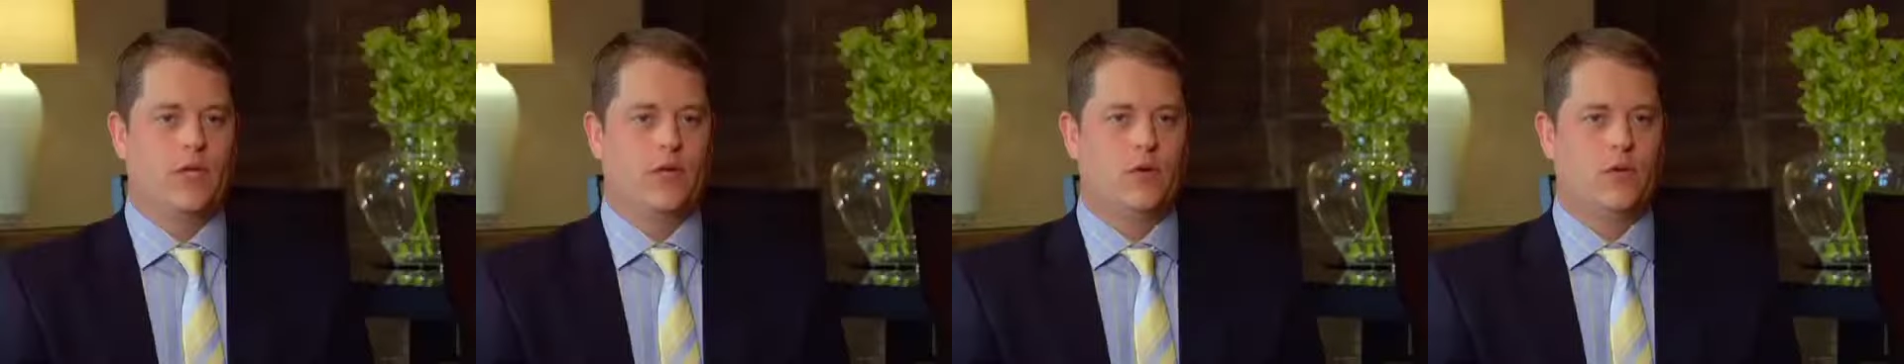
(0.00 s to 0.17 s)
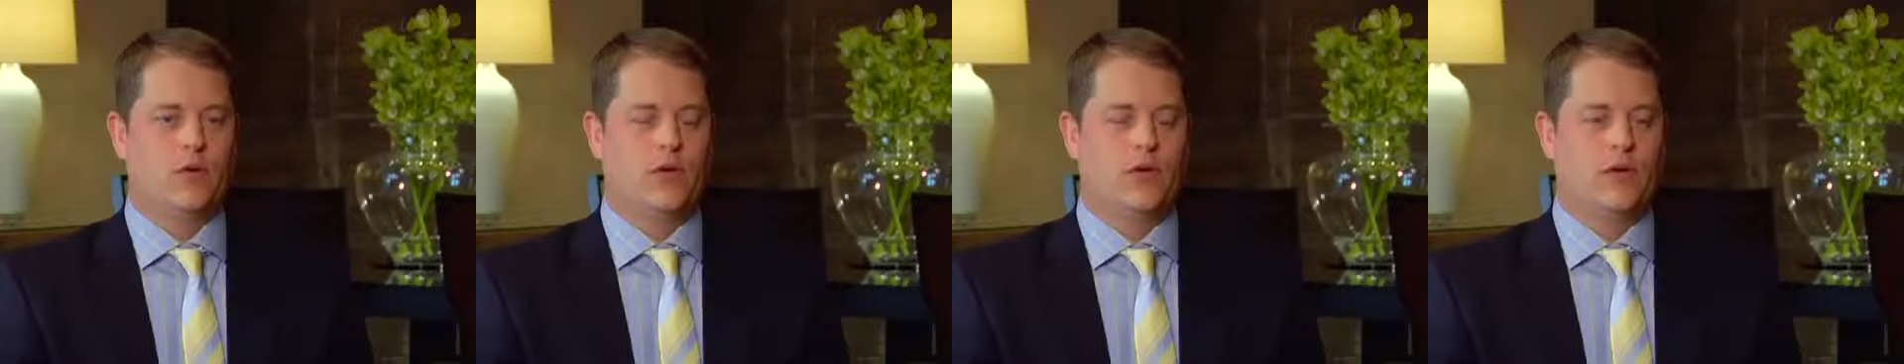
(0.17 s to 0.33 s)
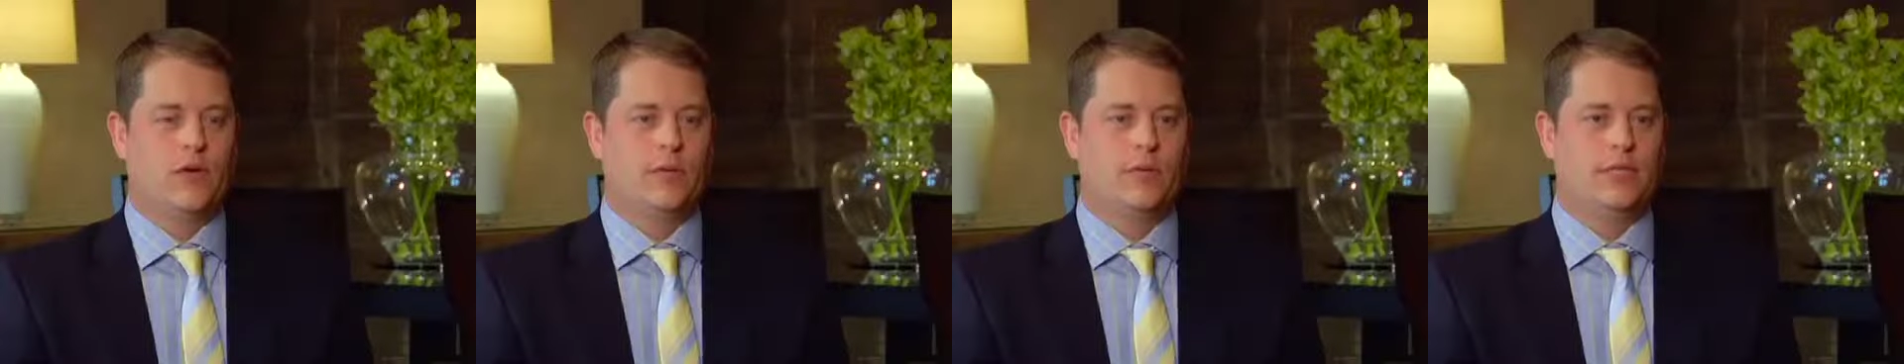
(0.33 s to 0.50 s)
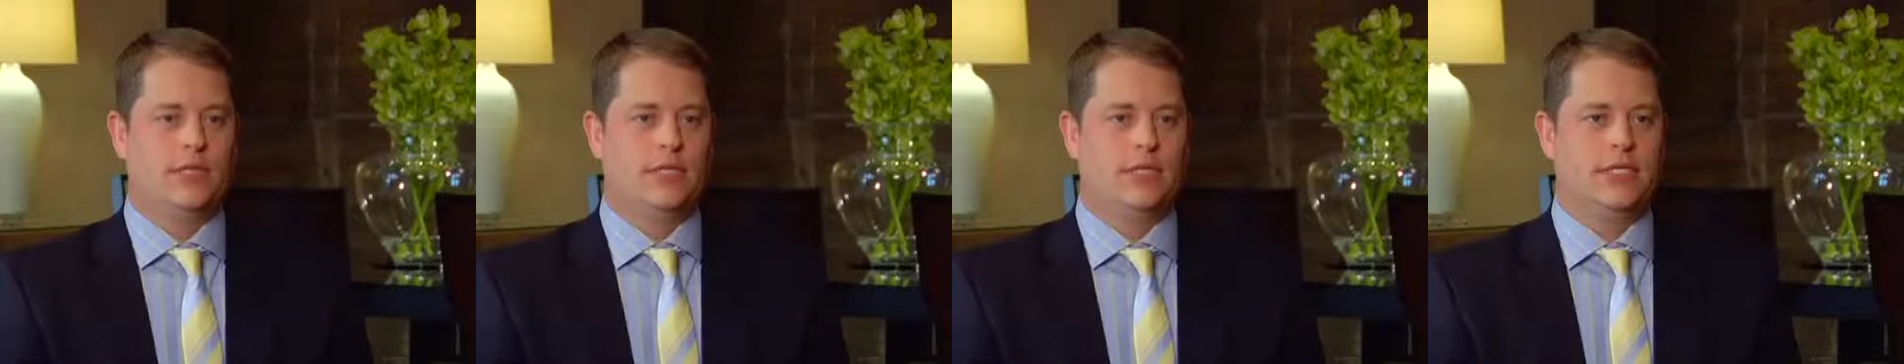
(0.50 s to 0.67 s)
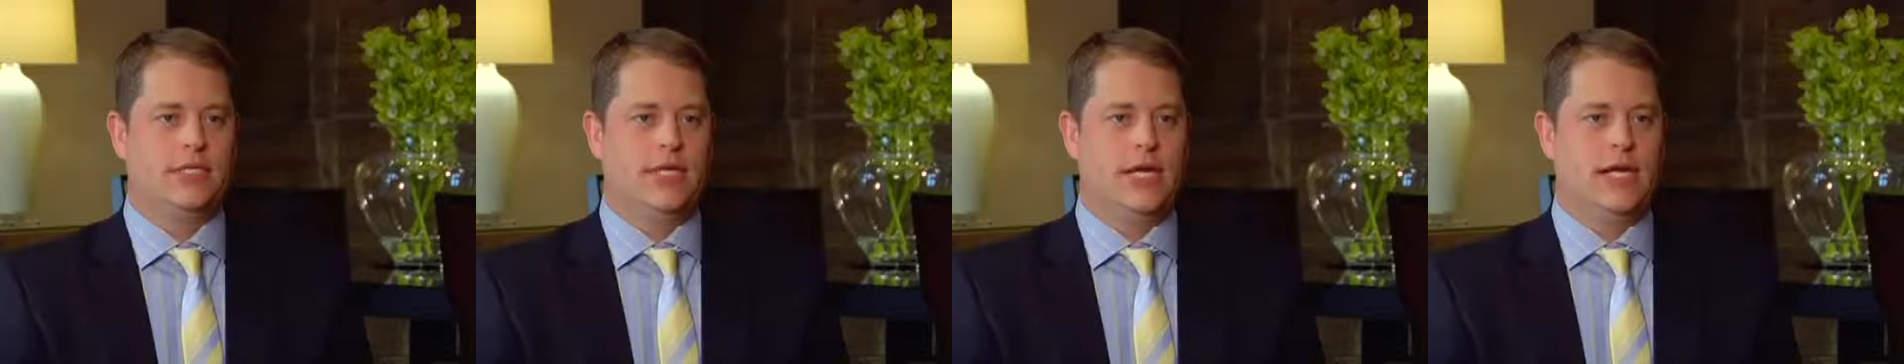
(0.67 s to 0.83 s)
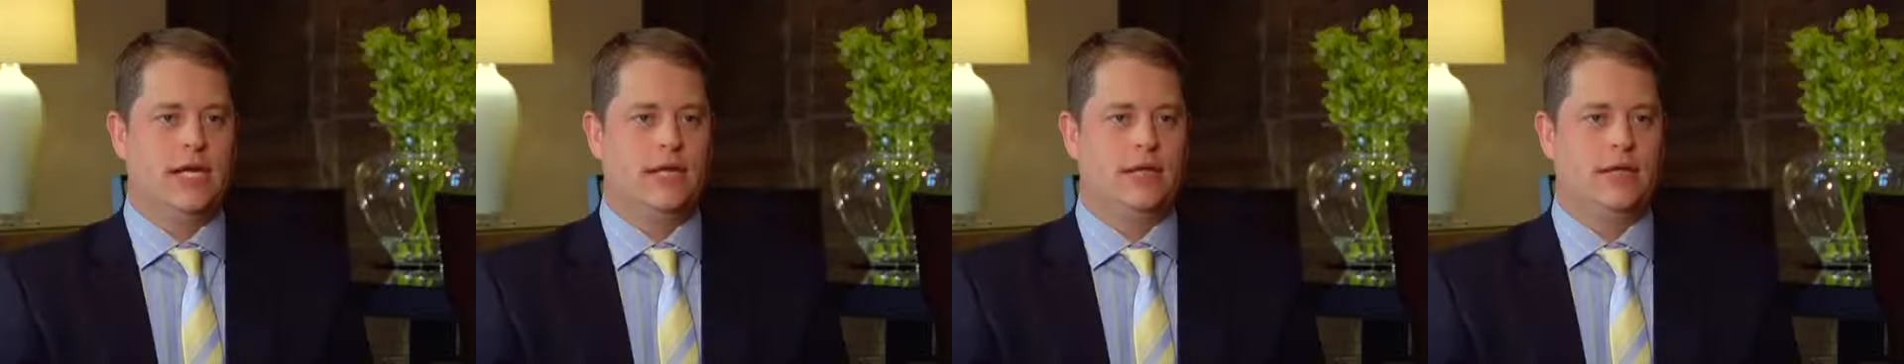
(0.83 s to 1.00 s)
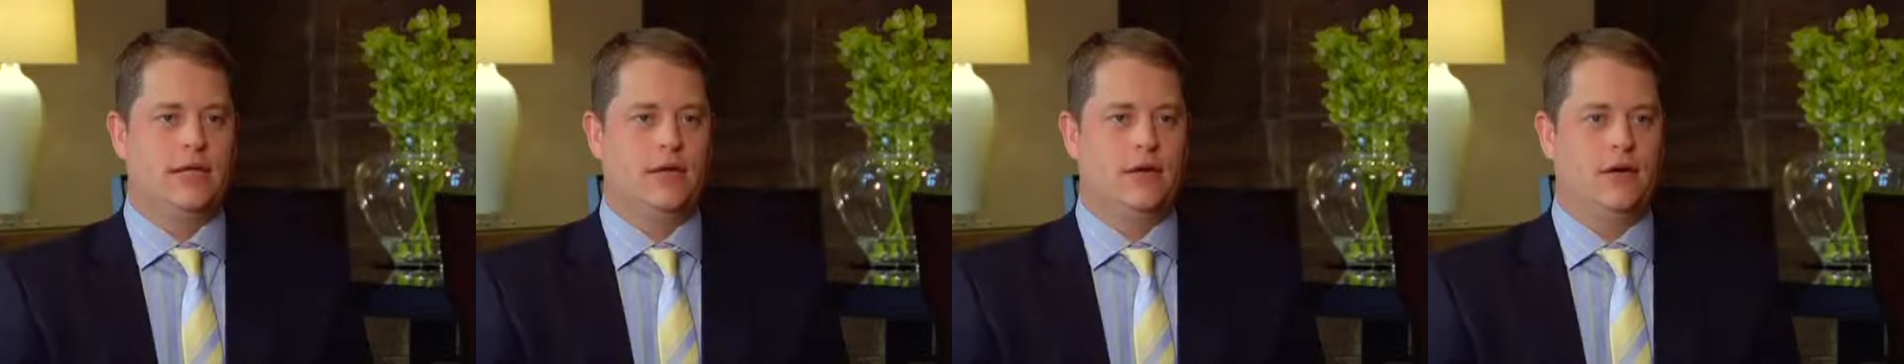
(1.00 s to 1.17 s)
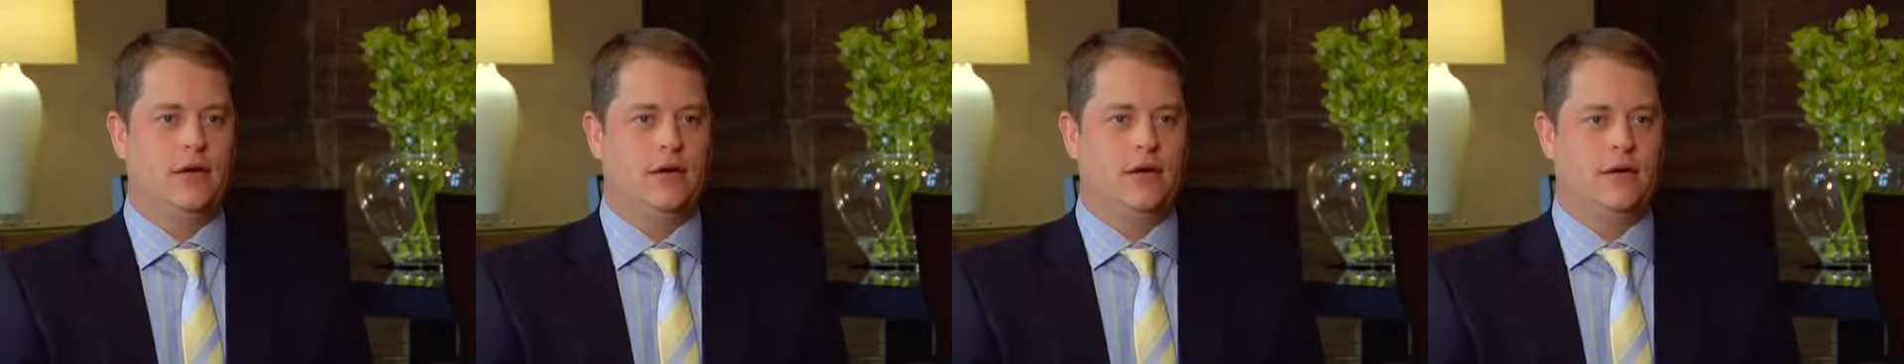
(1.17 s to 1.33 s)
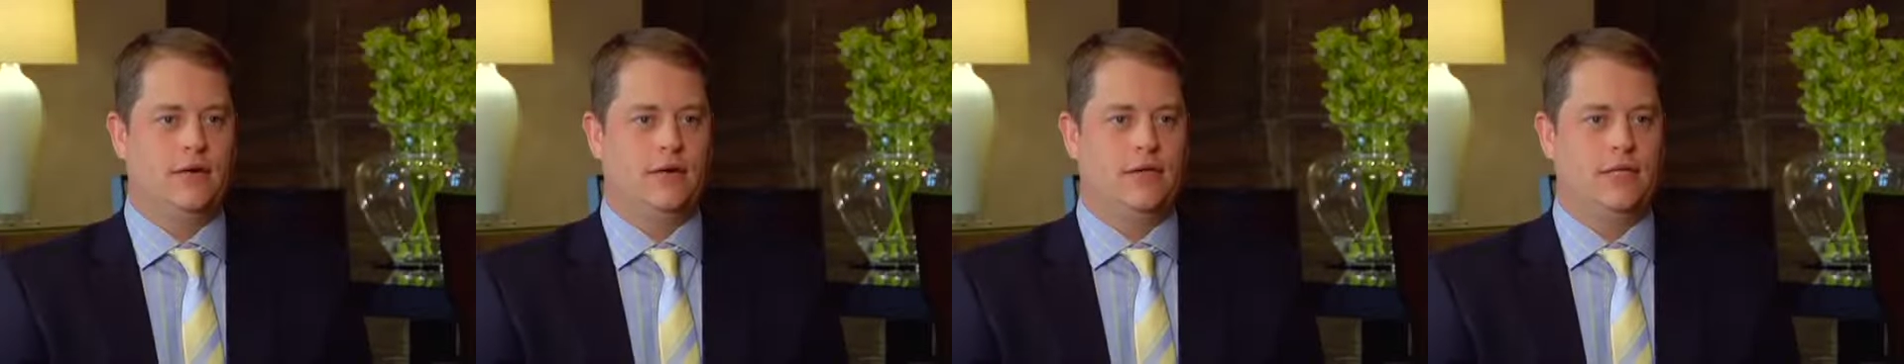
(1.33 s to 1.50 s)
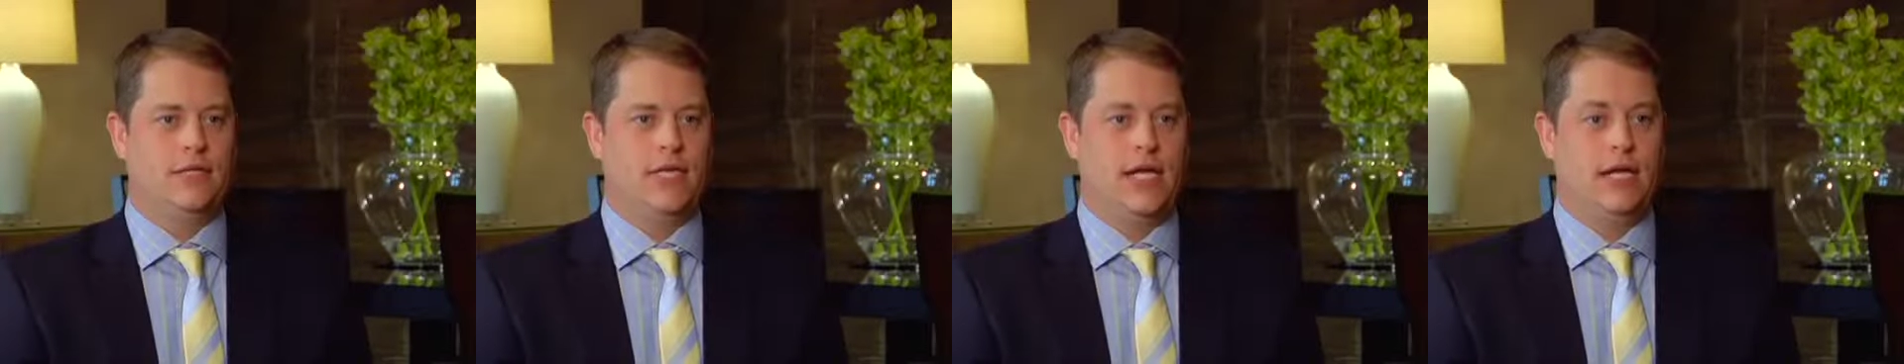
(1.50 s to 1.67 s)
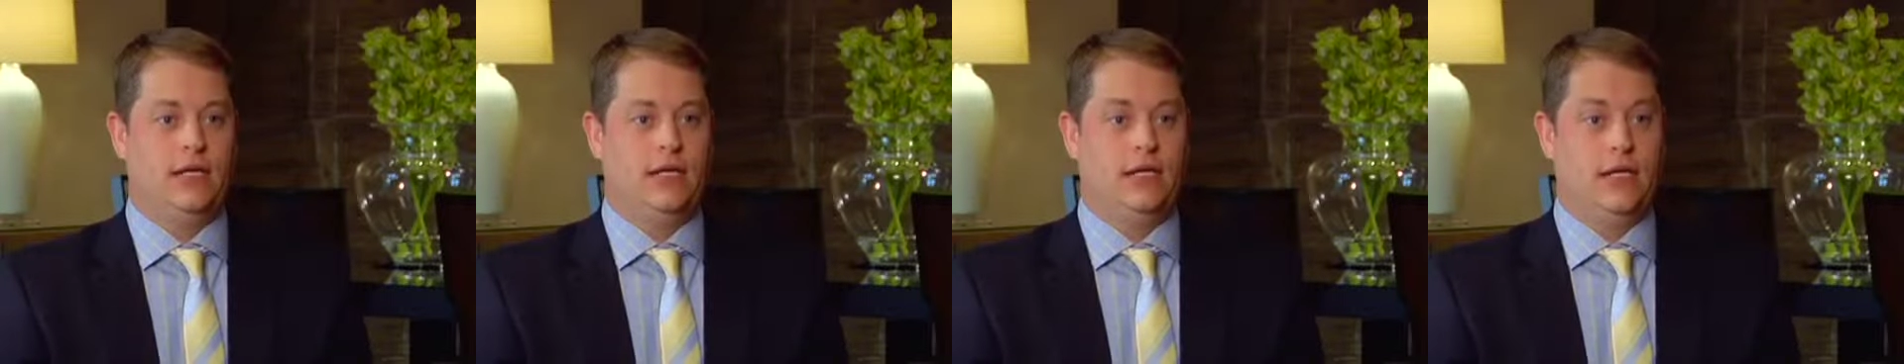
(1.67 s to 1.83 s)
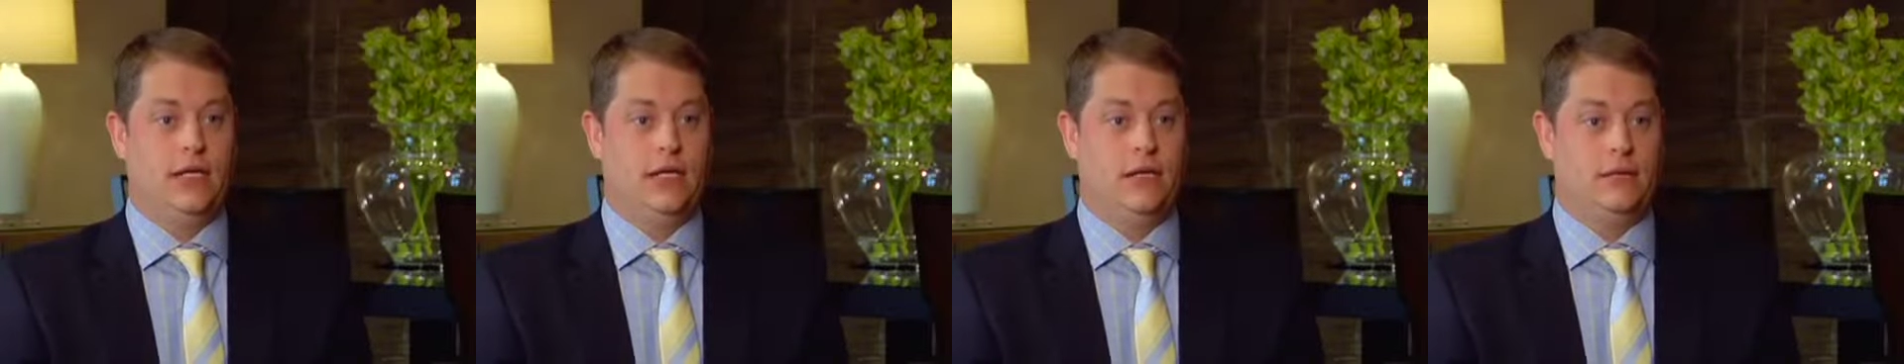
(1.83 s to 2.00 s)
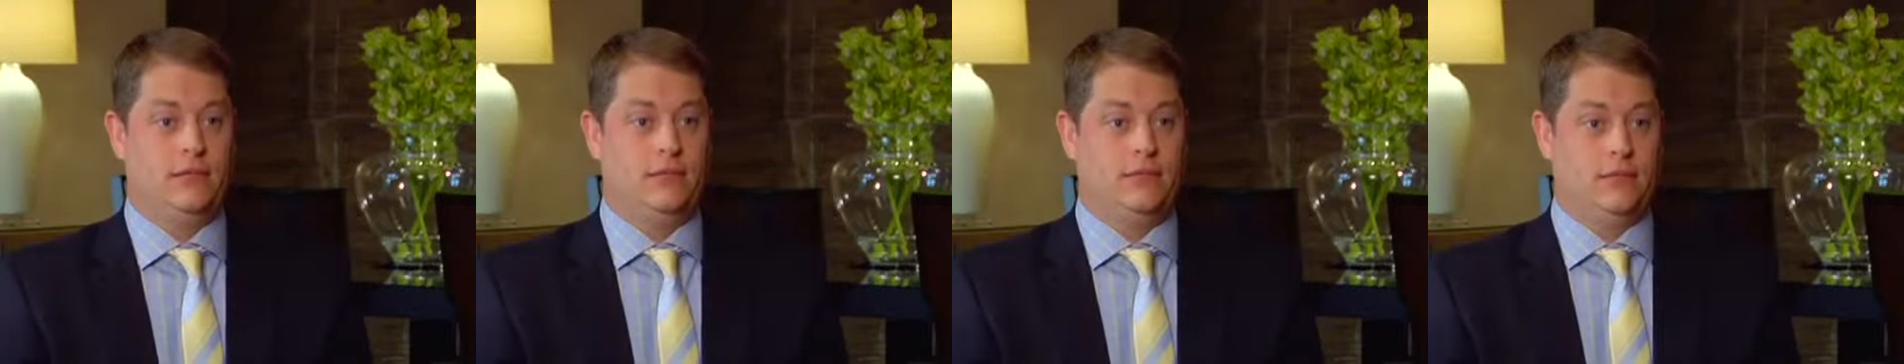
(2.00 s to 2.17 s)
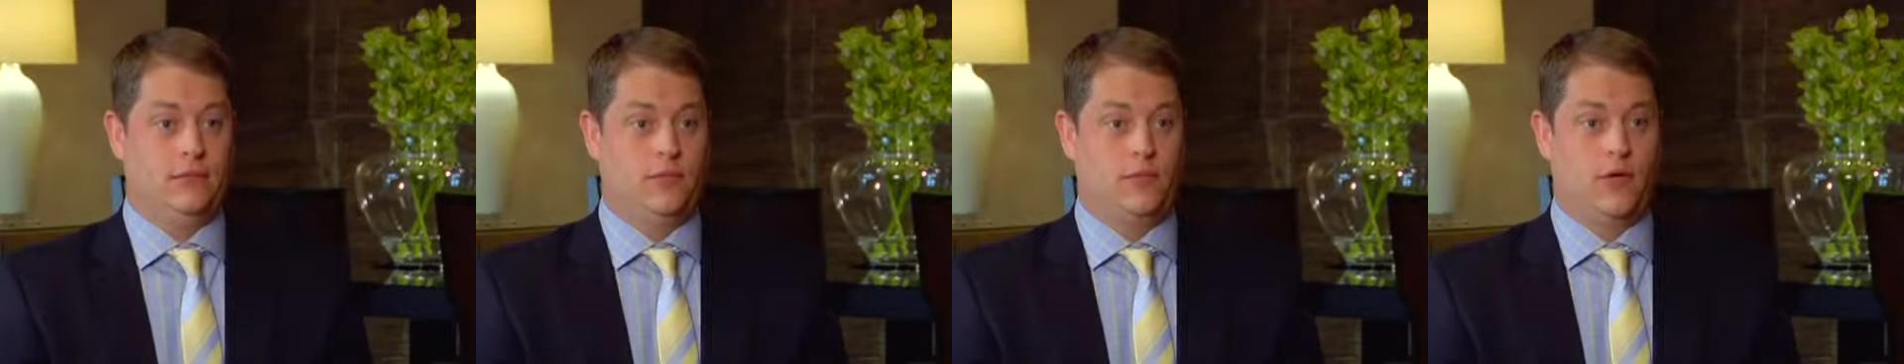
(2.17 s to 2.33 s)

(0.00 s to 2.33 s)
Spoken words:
We were able to take their daily